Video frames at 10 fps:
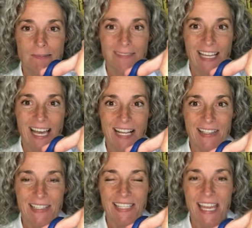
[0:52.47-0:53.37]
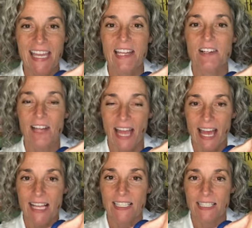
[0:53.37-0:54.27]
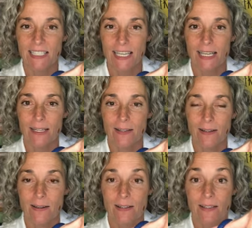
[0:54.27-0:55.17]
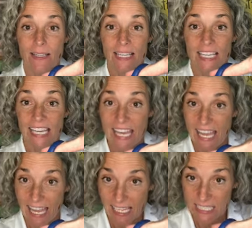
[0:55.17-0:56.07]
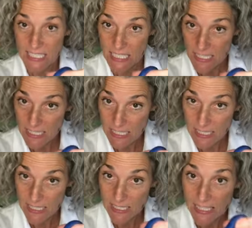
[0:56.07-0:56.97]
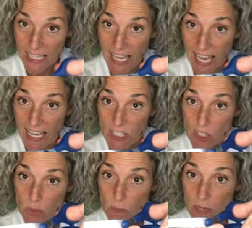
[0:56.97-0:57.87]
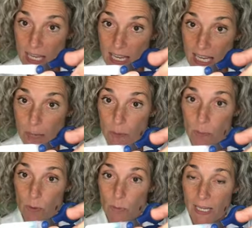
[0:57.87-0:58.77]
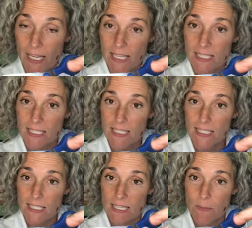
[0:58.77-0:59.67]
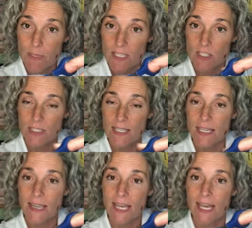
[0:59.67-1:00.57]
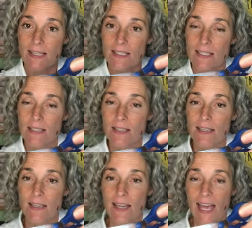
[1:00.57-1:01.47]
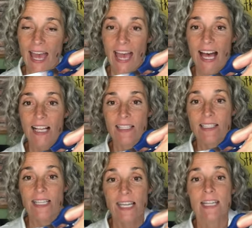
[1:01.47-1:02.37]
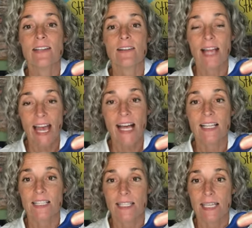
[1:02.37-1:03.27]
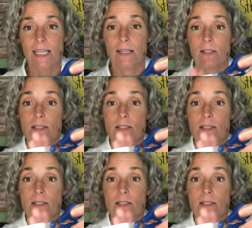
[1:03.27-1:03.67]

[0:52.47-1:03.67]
Alligator, alligator, can't catch me. I'm gonna put my hands in his tummy just like that. Alligator, alligator,